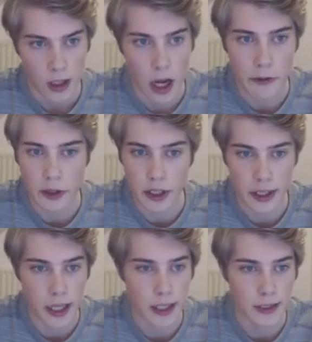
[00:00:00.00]
However, the
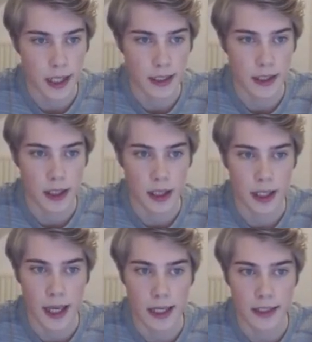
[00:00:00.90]
thing is that the
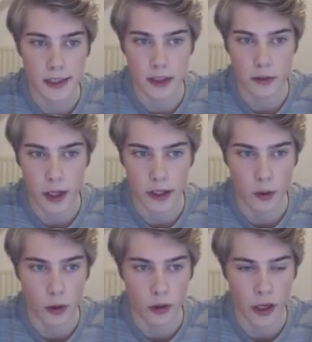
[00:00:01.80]
king is in the right
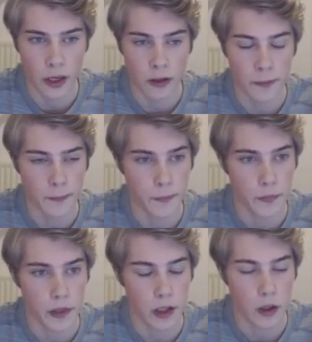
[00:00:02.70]
corner here,
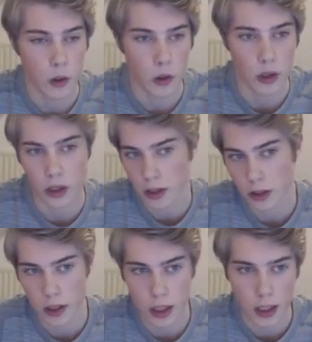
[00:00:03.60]
or
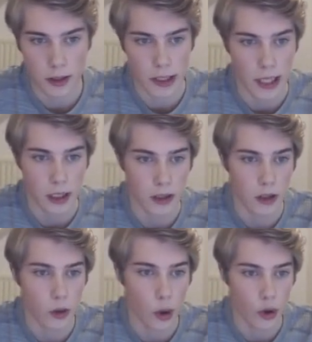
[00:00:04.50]
uh, yeah,
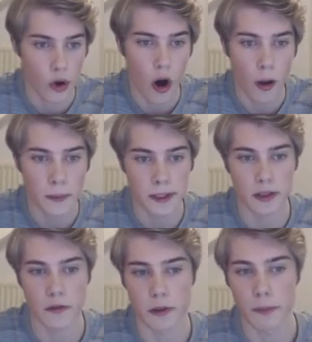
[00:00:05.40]
corner opposite
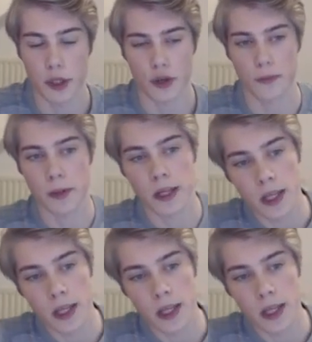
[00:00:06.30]
of the bishop.